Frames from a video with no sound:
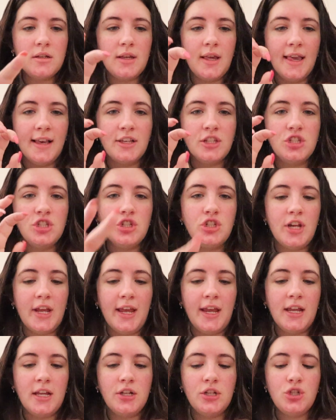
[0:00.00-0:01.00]

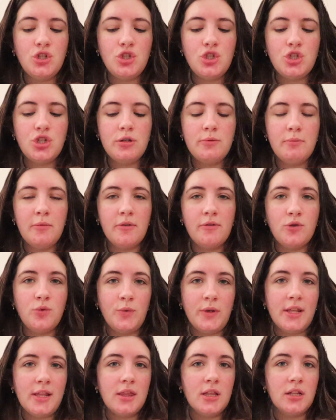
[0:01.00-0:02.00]
exchange
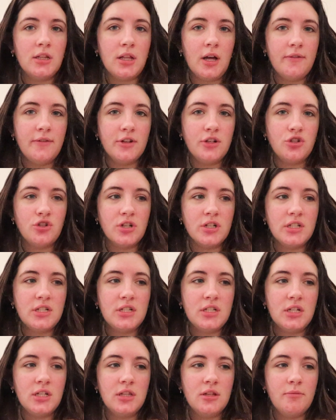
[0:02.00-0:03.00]
between the love
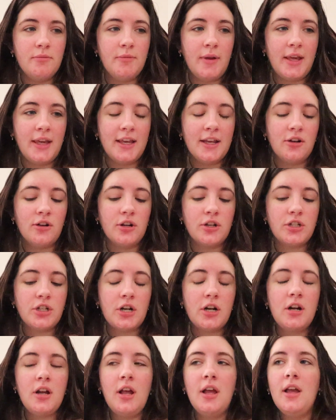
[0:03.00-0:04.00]
interest and the main
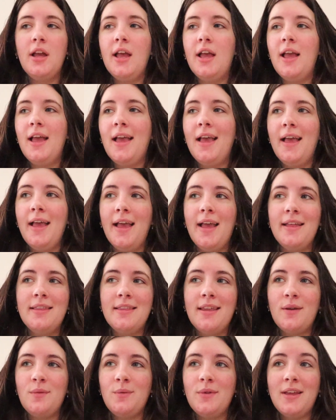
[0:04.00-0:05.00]
character.
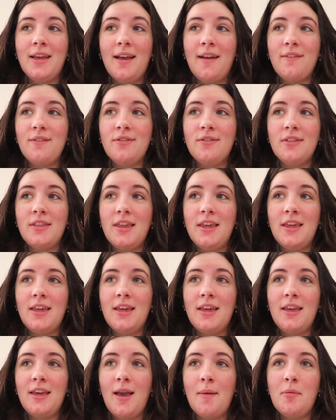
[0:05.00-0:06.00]
And then we have
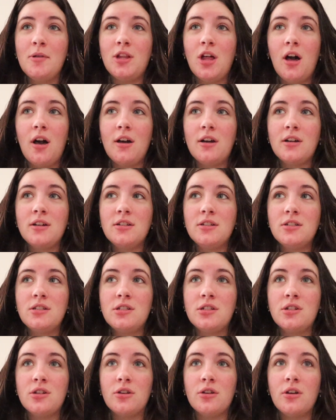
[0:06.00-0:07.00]
the epilogue
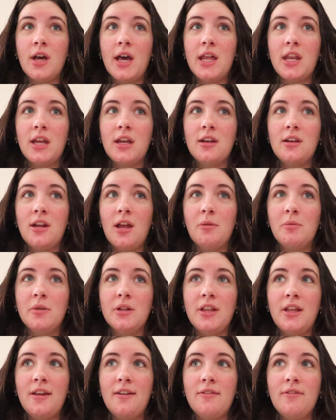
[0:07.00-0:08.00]
chapter edit, I
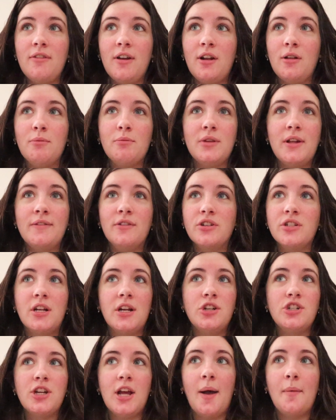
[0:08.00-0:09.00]
believe. I don't believe there's
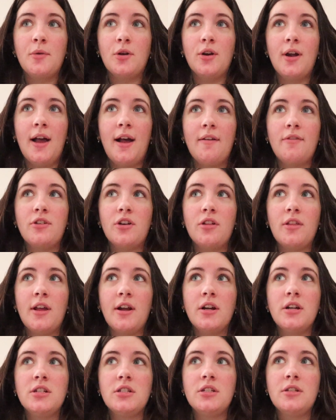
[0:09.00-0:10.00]
any chapter after
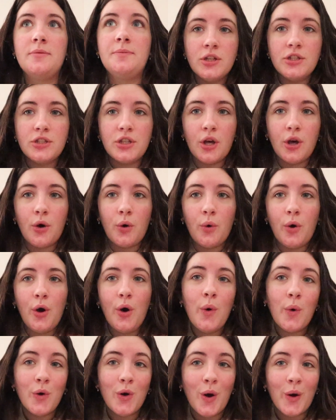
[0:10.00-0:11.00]
theirs.
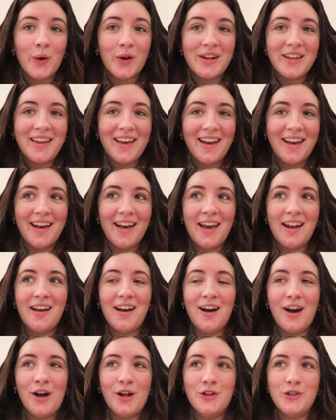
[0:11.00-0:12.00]
So we're already at
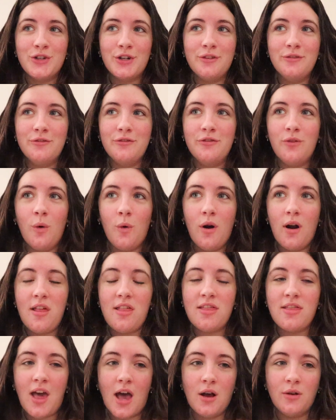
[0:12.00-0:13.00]

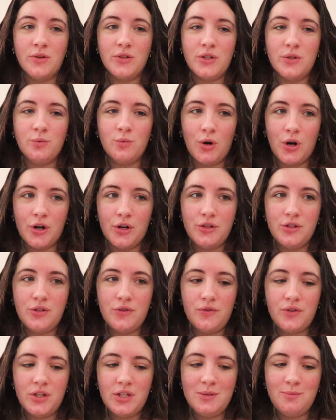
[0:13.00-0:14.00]
104,000 words
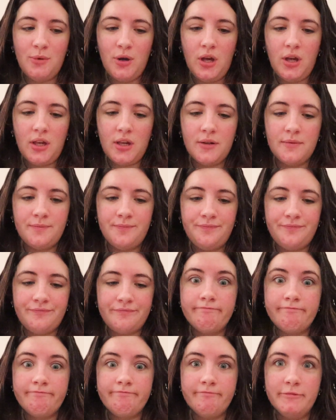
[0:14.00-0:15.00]
for this book.
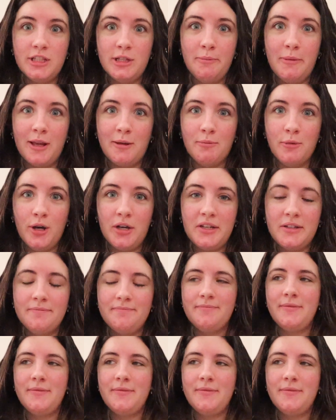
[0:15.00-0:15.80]
It's a big book.